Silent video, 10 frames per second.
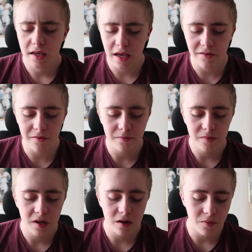Gave him,
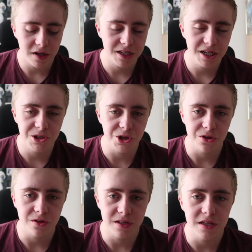and my
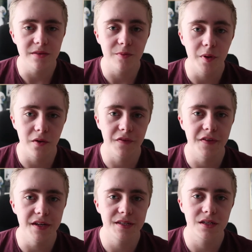teacher did both of
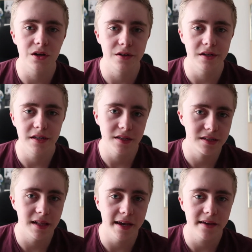this in
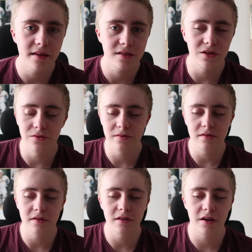his leg, so
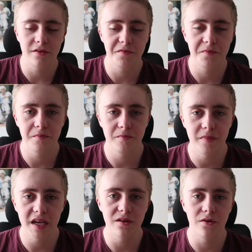none of
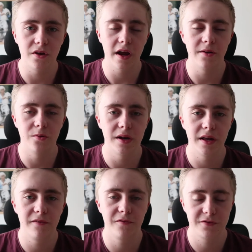me or anyone
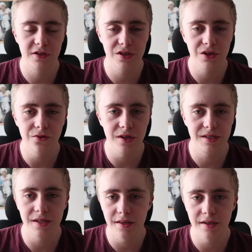of the
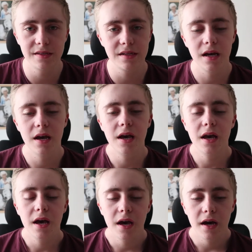students did it.
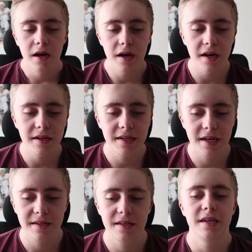And
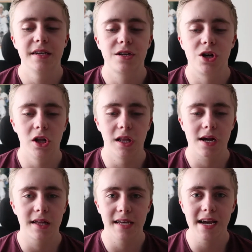then he called
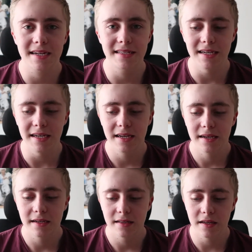like a taxi,
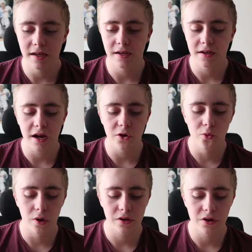the guy who
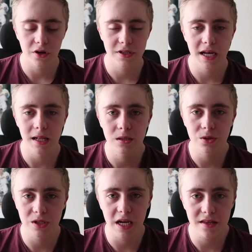worked in a hotel,
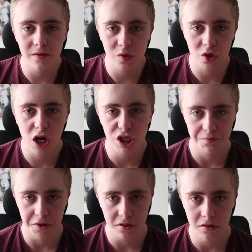to take him to a
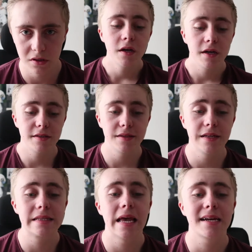hospital. And then
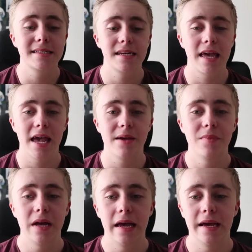the taxi came,
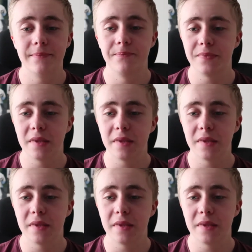and